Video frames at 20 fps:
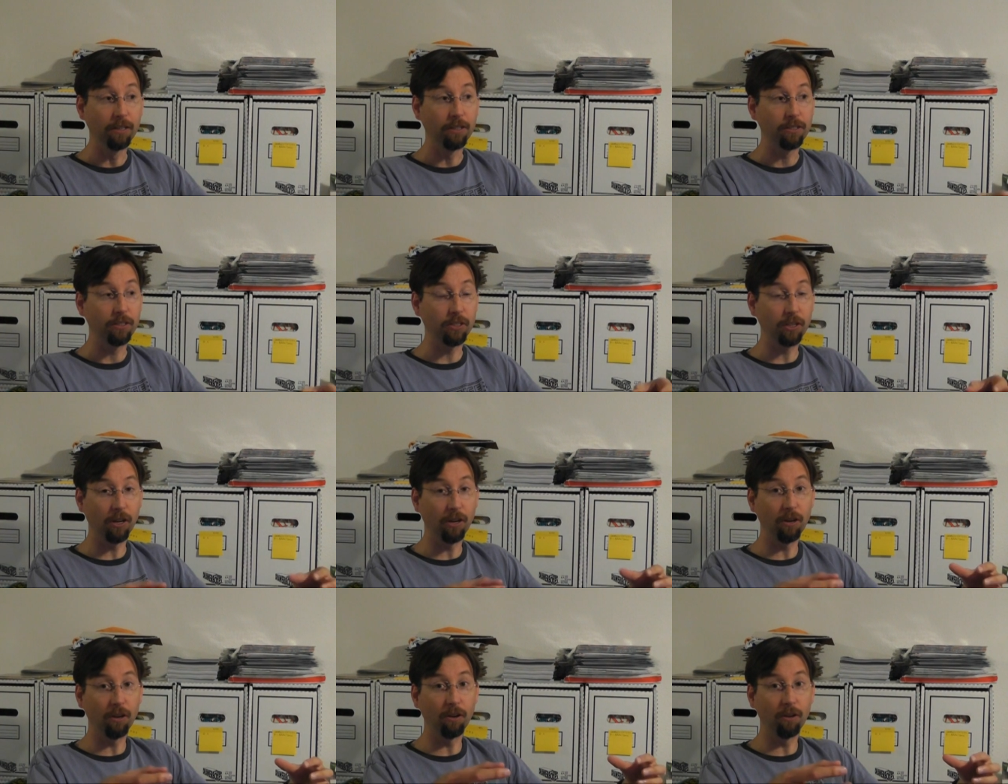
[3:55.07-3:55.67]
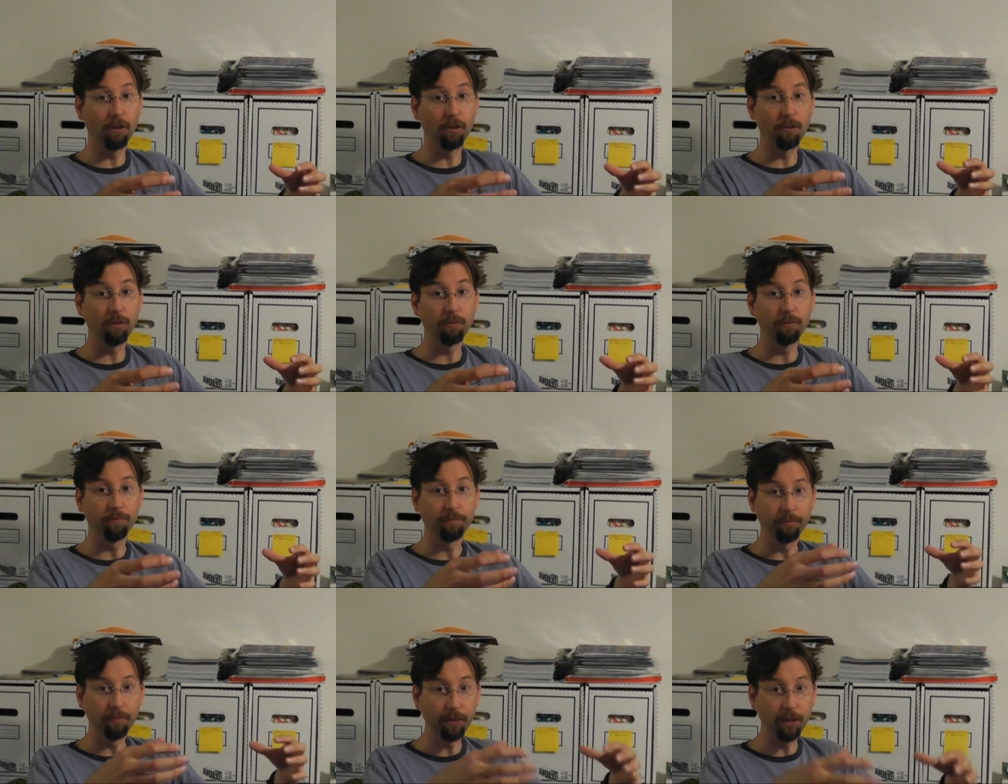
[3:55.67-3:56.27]
So,
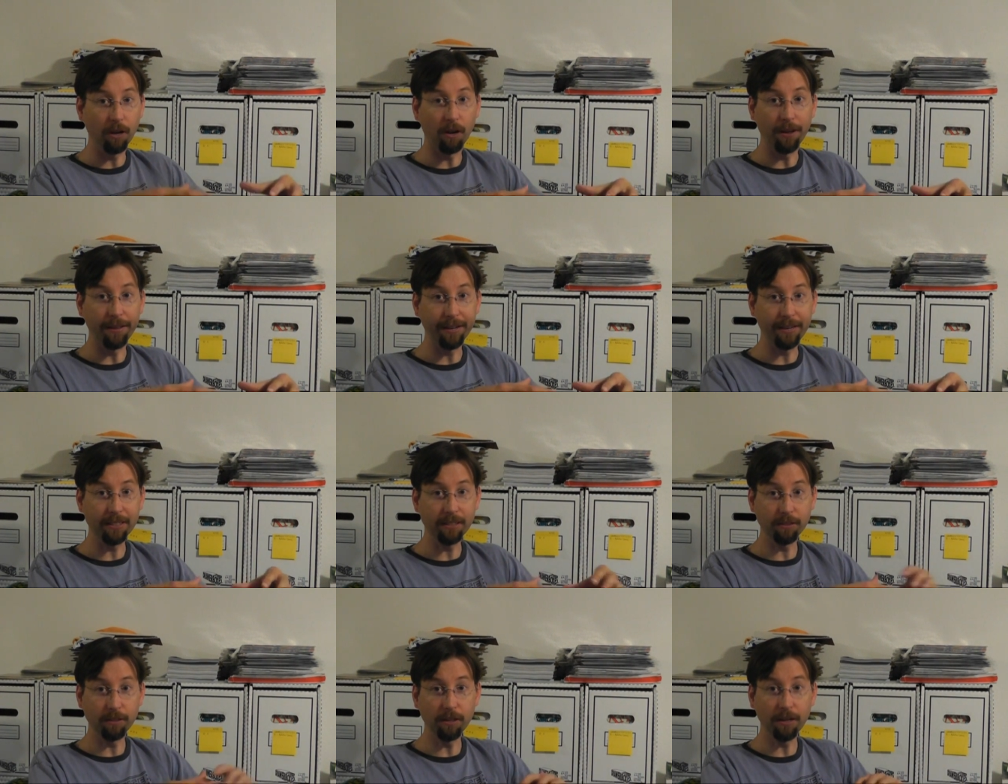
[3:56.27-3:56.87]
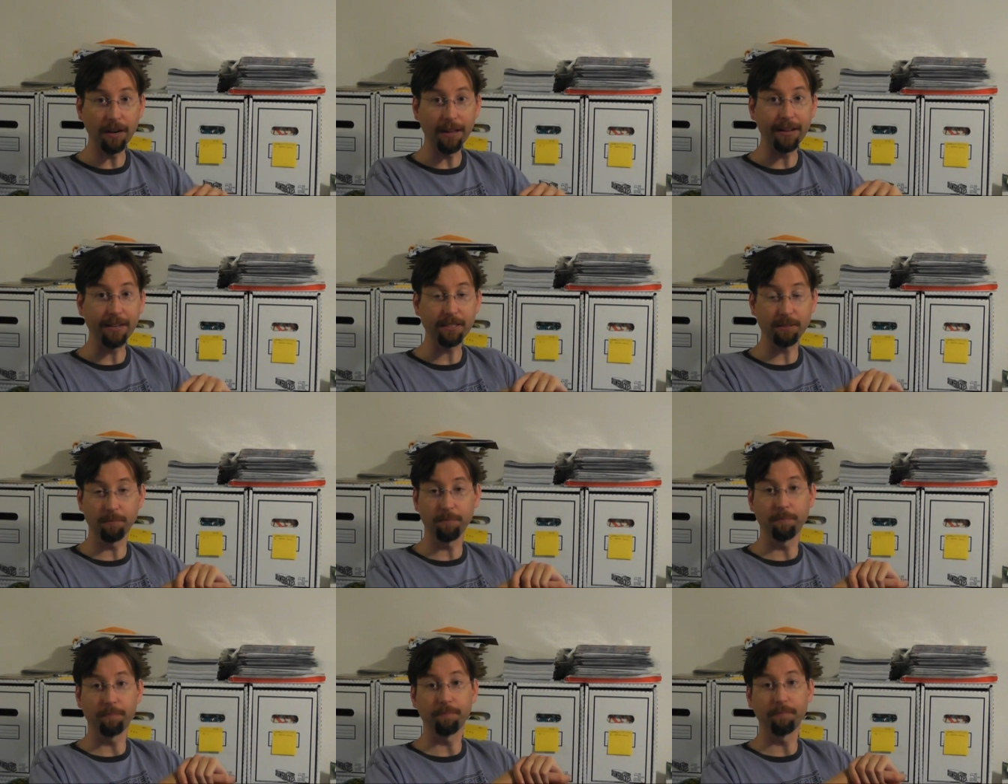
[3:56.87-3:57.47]
you know, I think it's good. I think
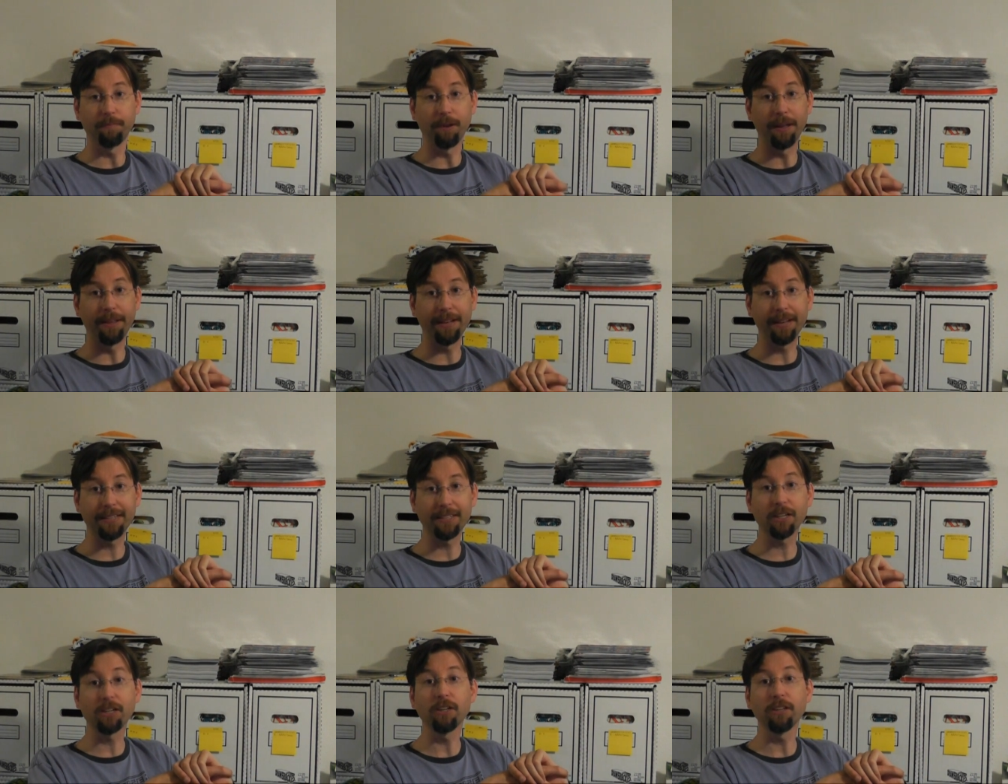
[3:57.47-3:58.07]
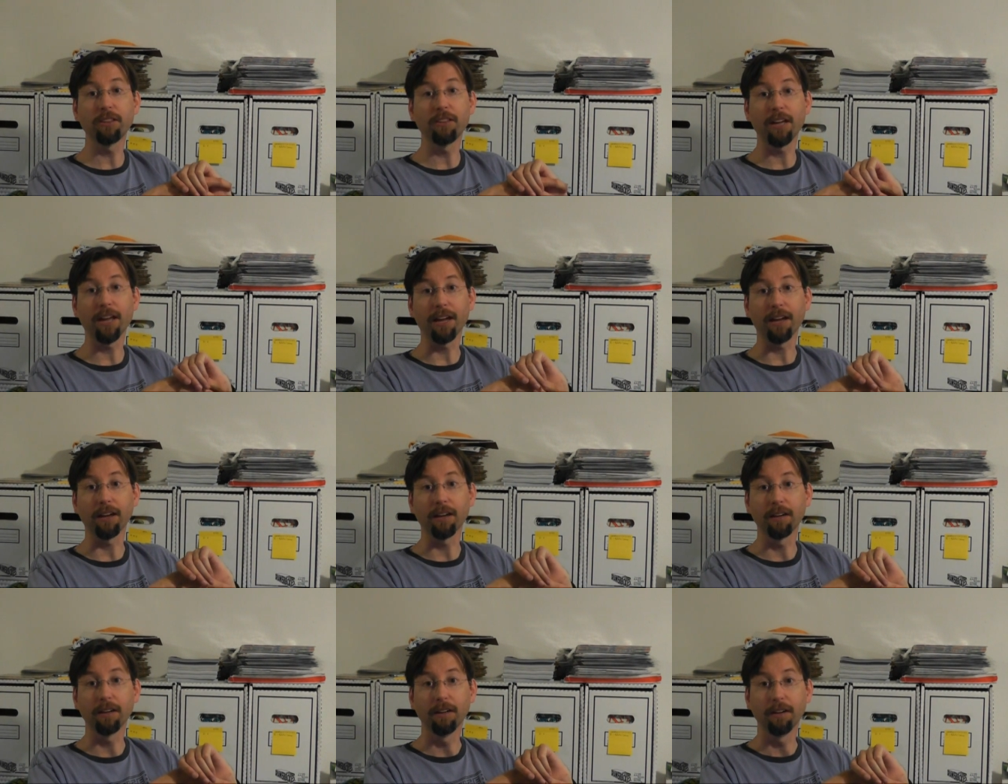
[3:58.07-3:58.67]
it's a, I think it's a good
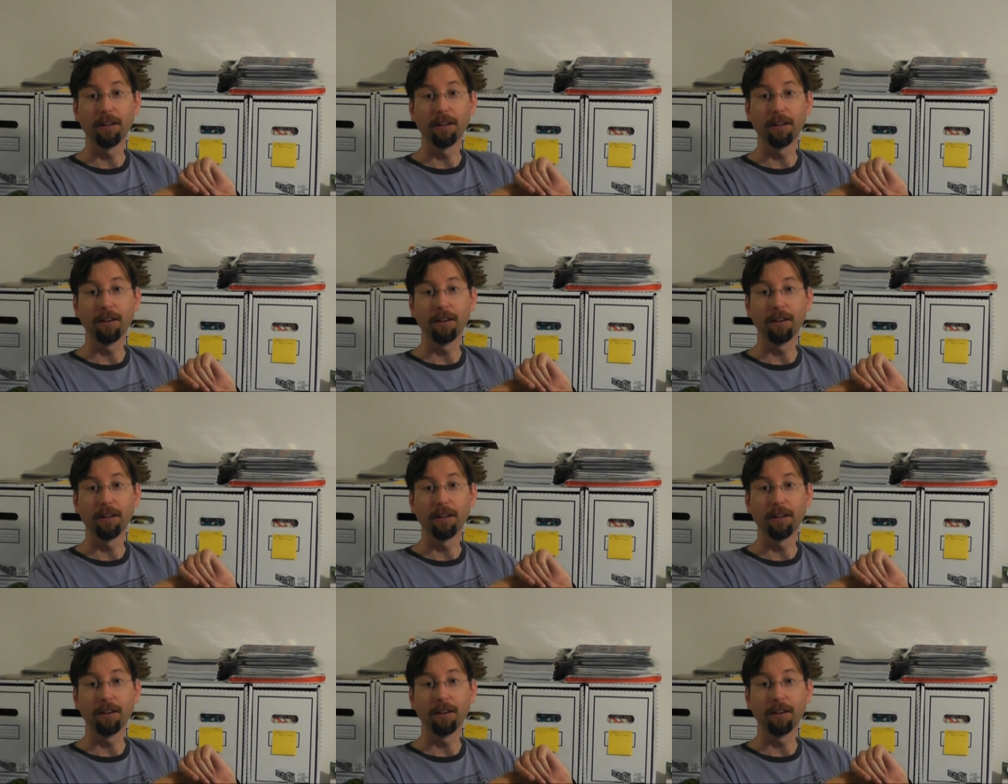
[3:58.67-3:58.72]
thing.